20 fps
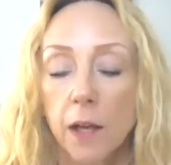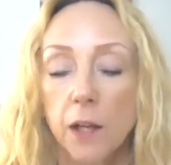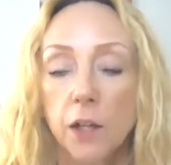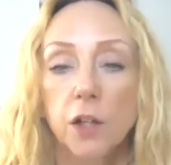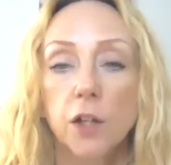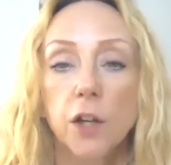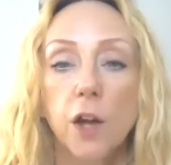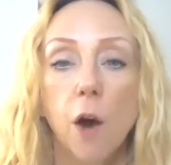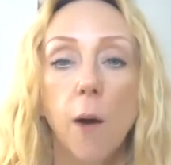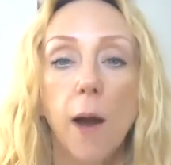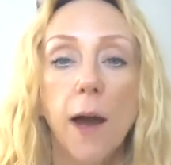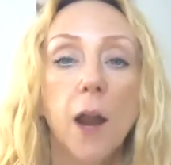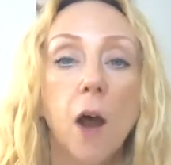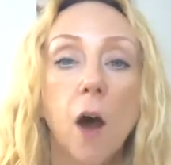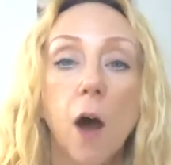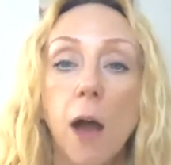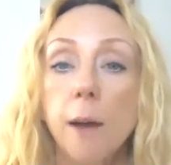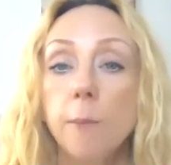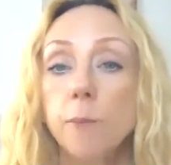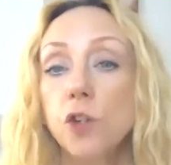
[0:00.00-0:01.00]
and
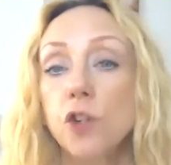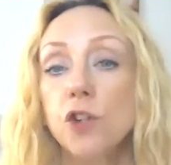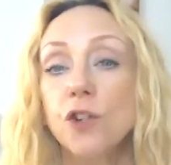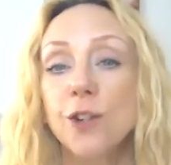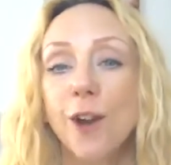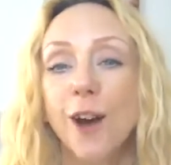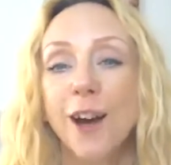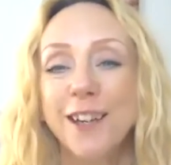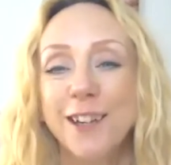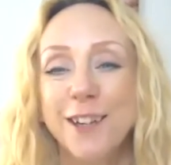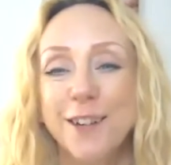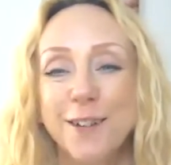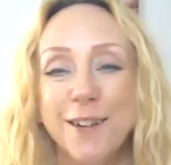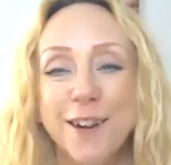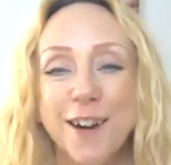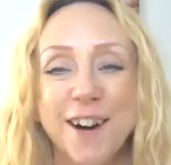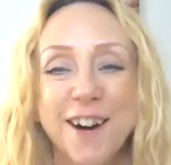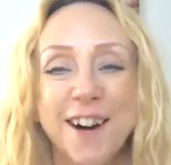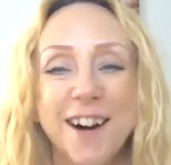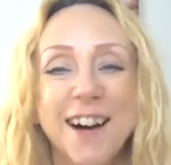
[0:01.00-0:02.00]
I'm just like you
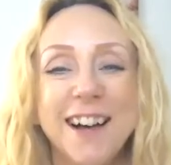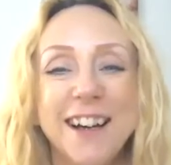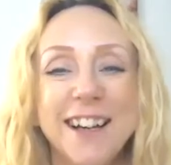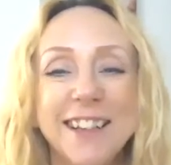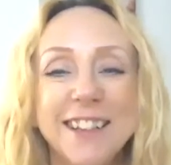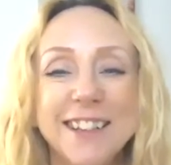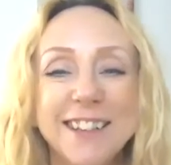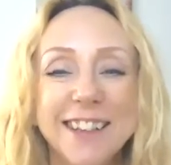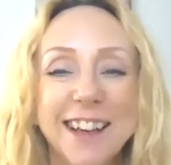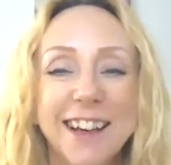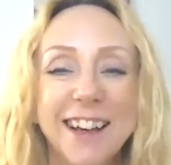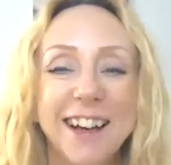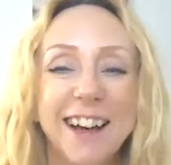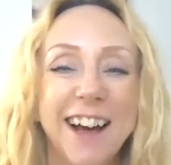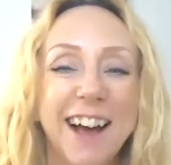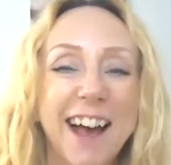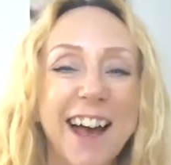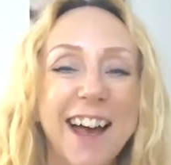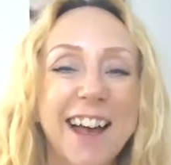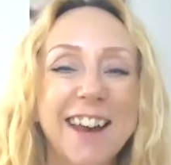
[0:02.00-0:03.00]
guys
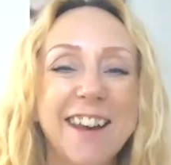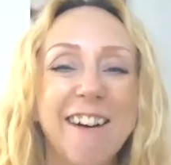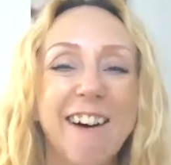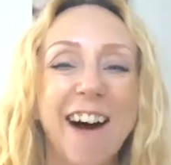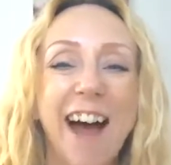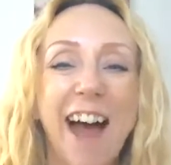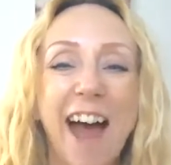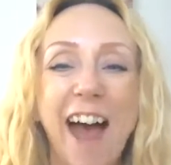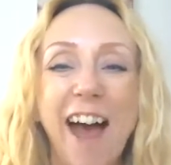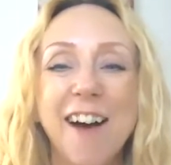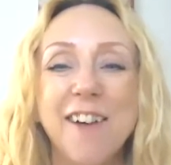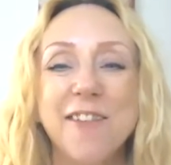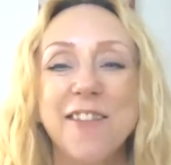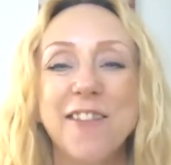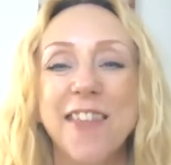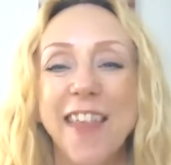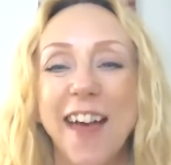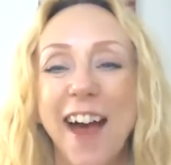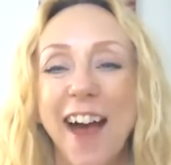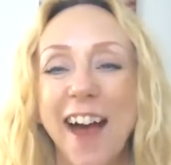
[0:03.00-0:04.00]
and I have
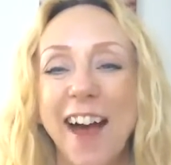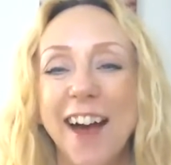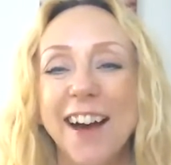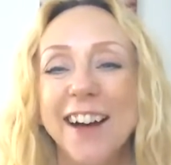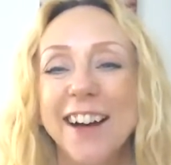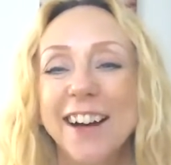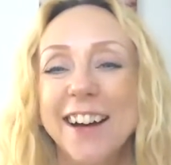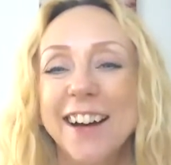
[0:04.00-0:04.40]
that